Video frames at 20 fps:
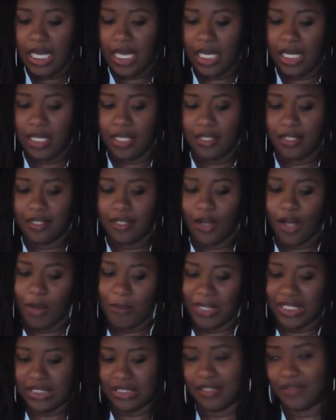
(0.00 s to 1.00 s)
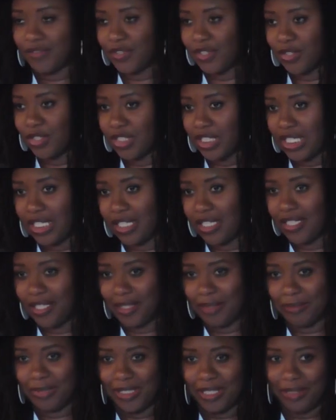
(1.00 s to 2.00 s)
and all my stuff is on
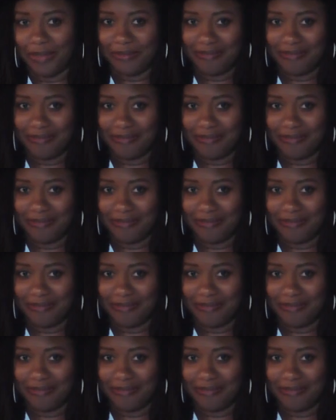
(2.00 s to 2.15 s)
GitHub, so.